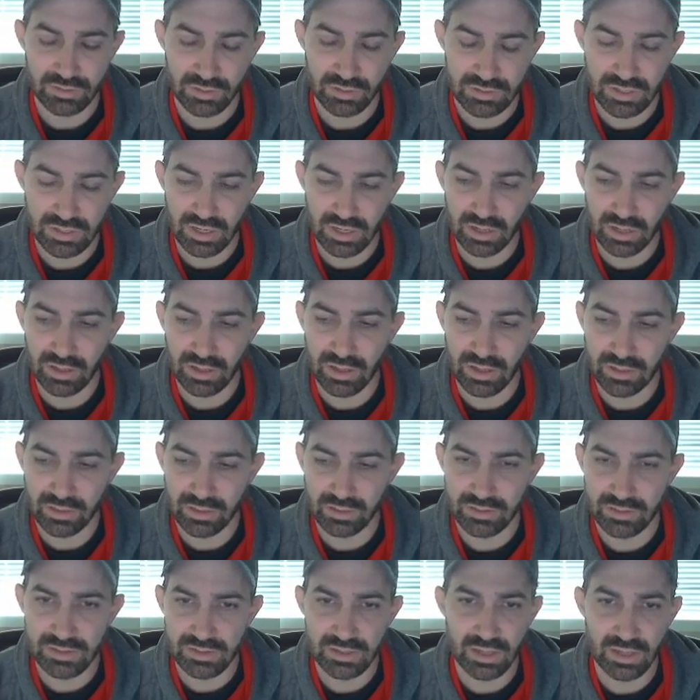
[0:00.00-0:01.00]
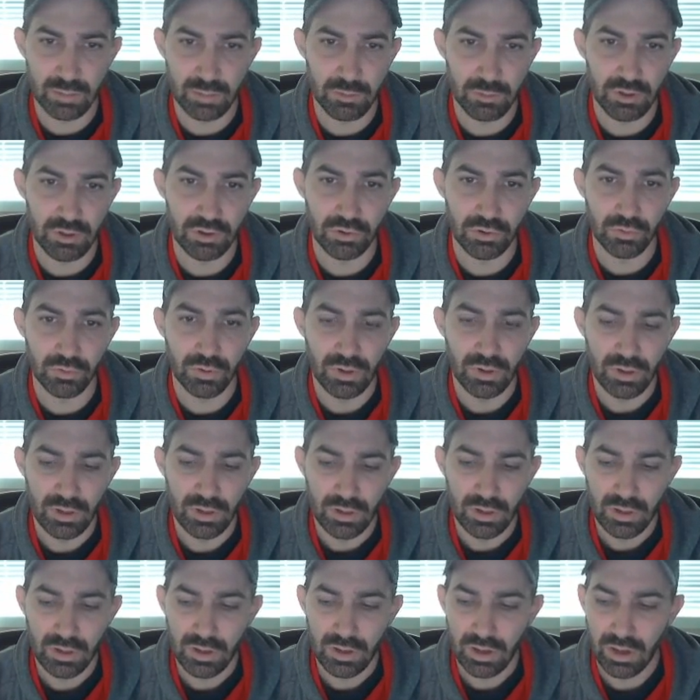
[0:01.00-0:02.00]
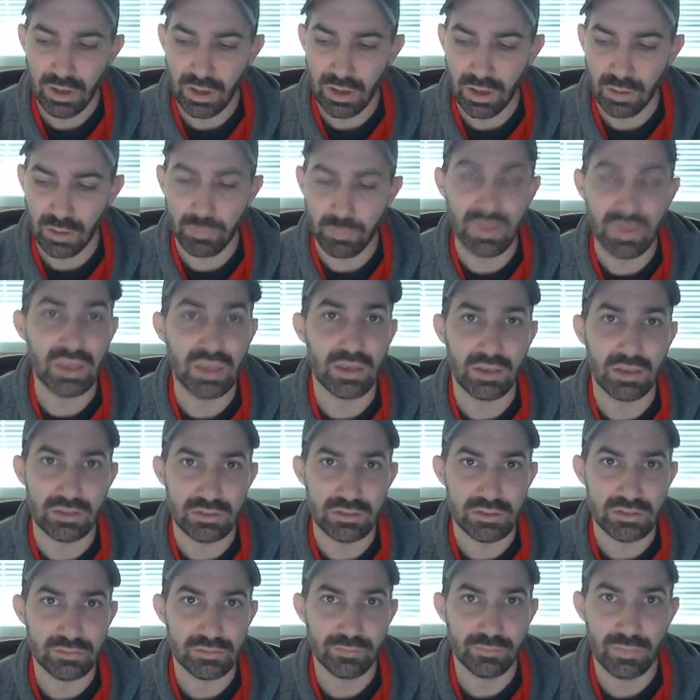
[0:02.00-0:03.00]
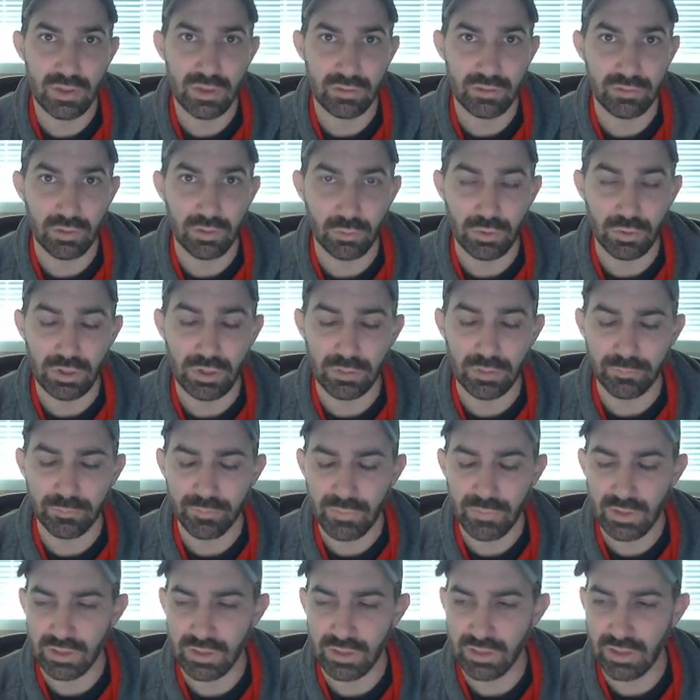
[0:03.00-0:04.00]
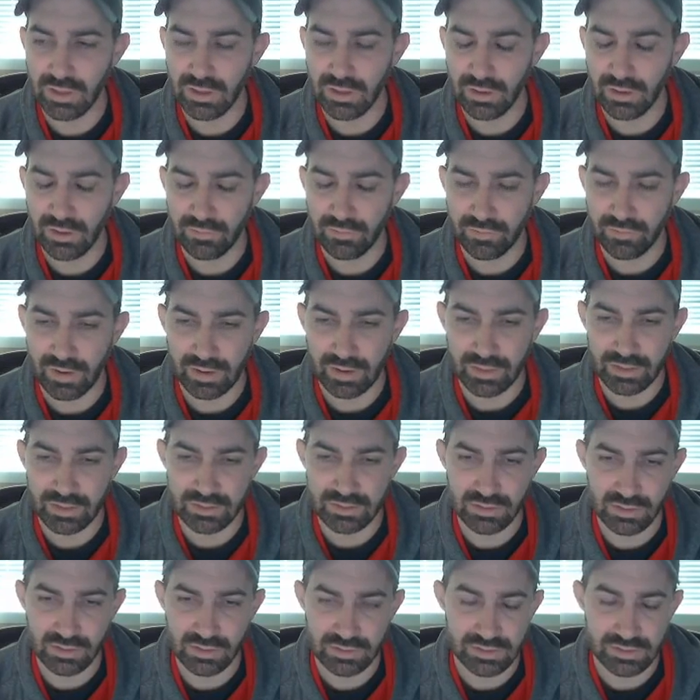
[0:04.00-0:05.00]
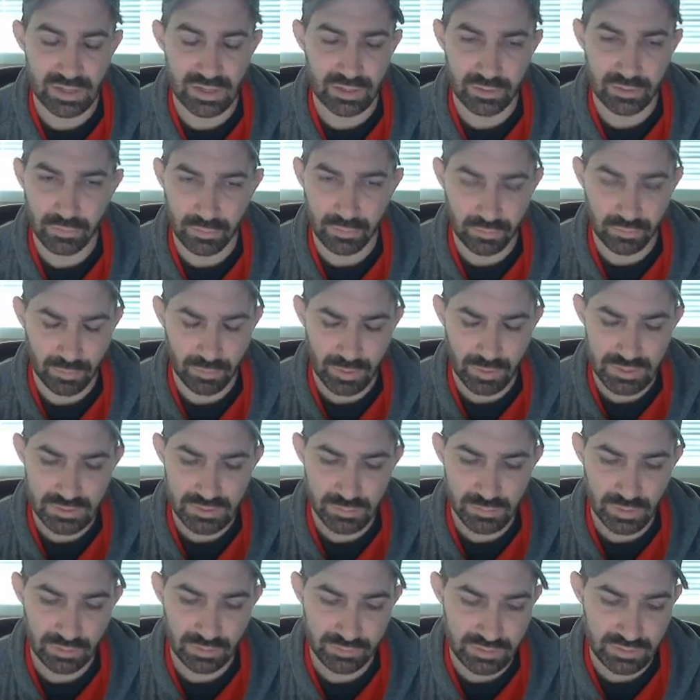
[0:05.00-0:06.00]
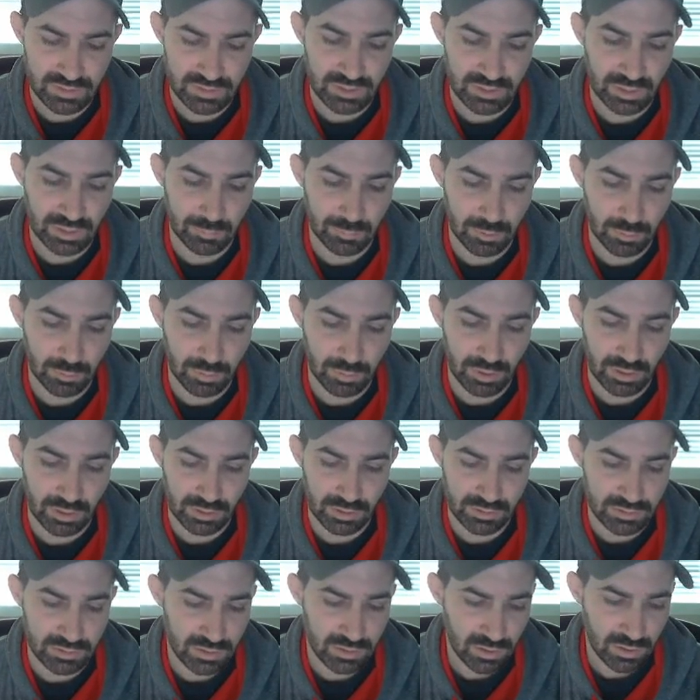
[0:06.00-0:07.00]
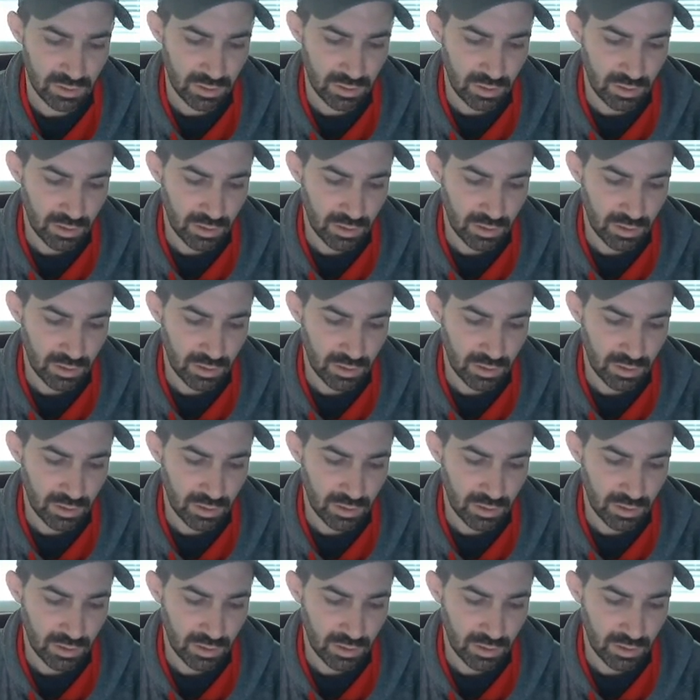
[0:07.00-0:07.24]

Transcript: So it's kind of like the CW beacons, if you will. In fact, that's exactly what it reminds me of, the CW beacons.